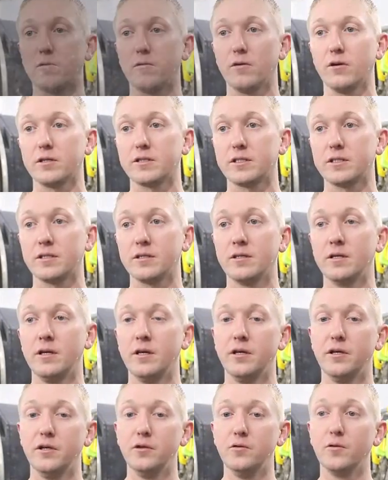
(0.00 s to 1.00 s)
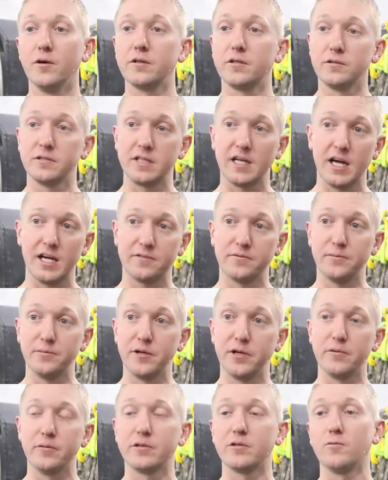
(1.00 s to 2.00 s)
crossing. You want those guys
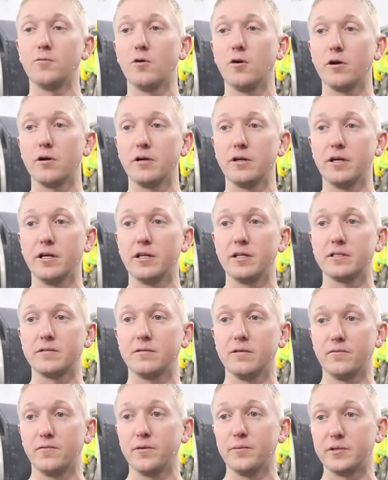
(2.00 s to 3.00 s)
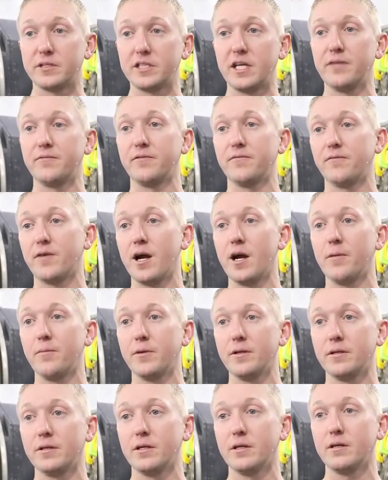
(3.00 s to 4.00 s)
familiar with the water from a safe
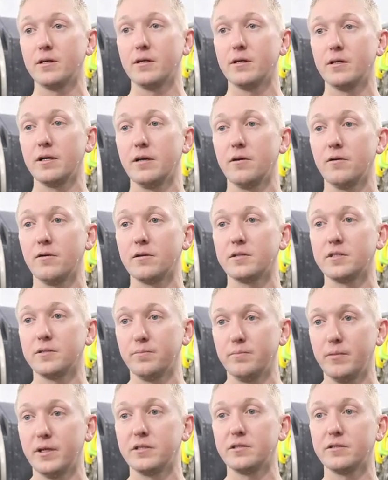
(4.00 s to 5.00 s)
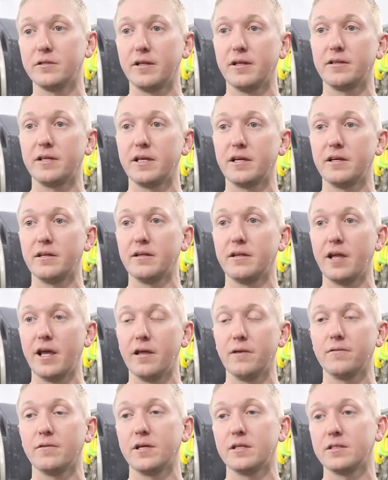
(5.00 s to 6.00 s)
environment in order to make sure that they can
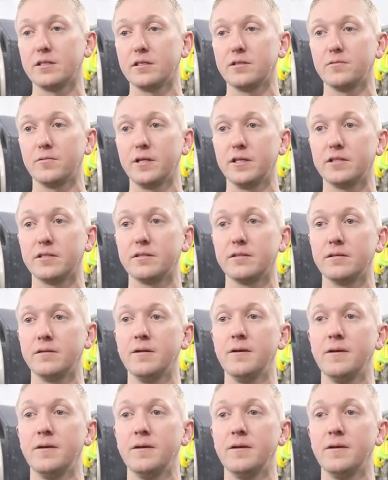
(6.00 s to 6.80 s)
handle that situation.